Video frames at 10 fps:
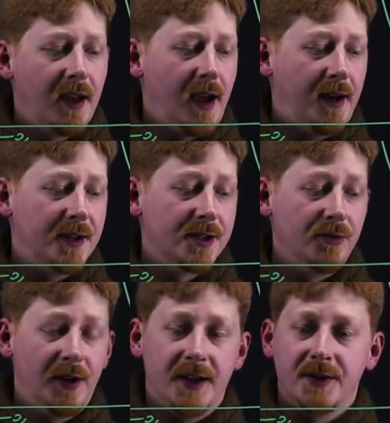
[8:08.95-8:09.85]
And as
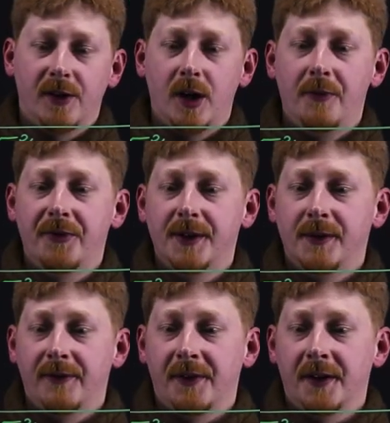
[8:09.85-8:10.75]
soon as you're
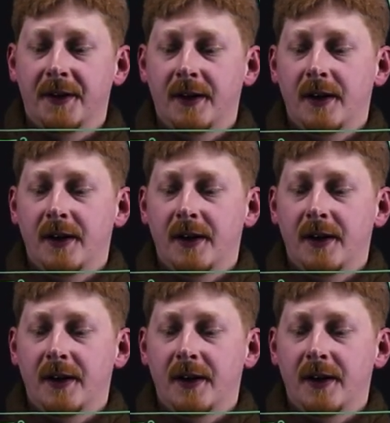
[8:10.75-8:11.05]
comfortable with it,